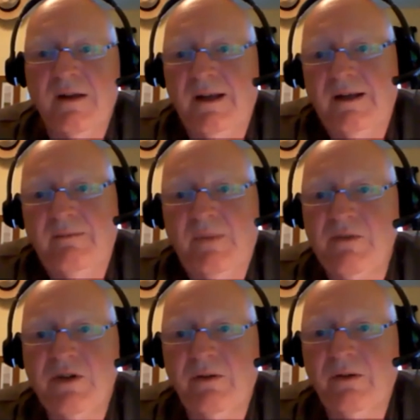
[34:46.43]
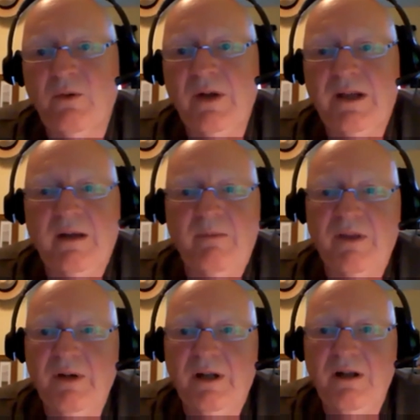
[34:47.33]
But I'm still going to wake up at
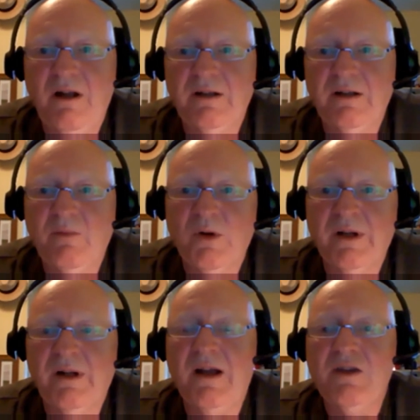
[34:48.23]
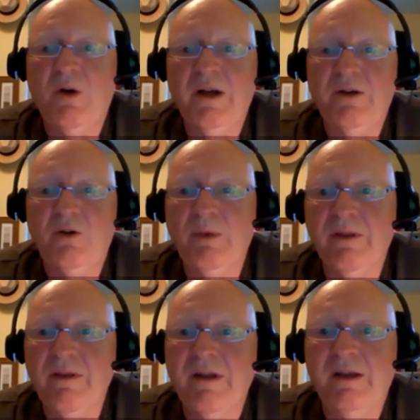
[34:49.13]
3 o'clock in the morning, eyes wide open,
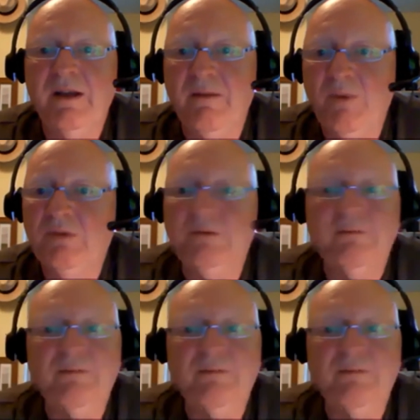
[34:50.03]
thinking about,